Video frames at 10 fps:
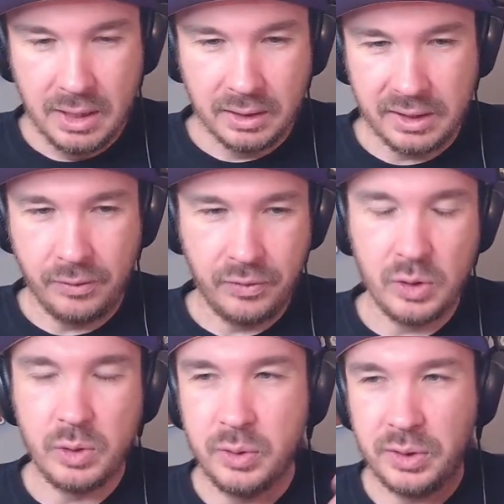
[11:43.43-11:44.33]
Like if
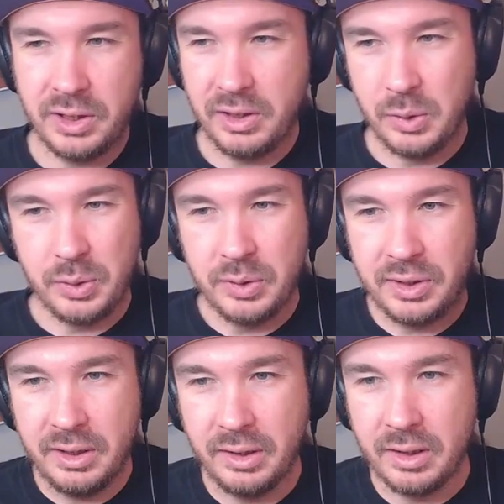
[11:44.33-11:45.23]
you use it, you use
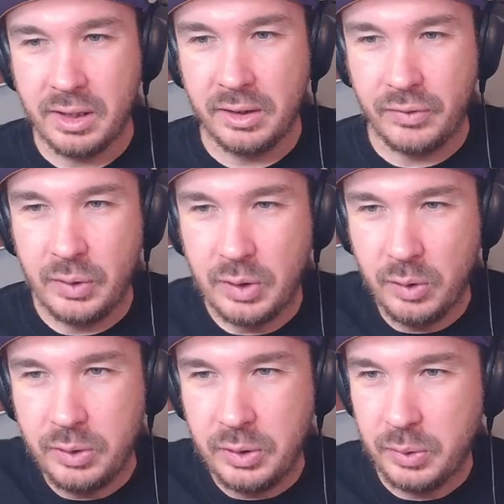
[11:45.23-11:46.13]
it, and if you
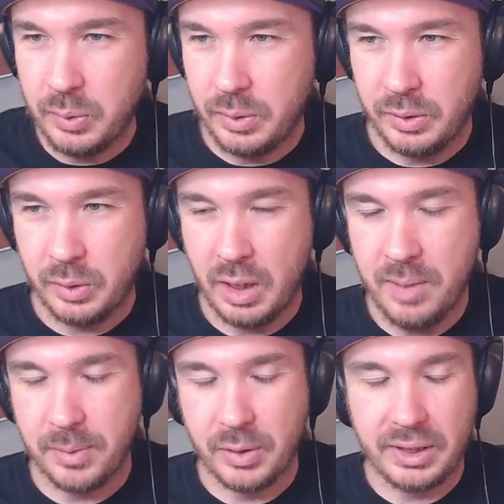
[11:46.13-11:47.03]
don't, you
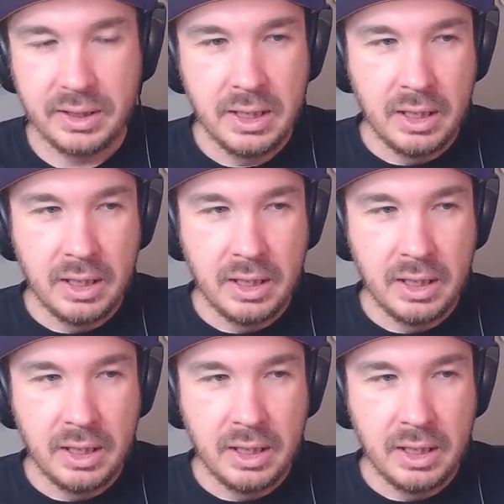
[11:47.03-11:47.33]
combo it.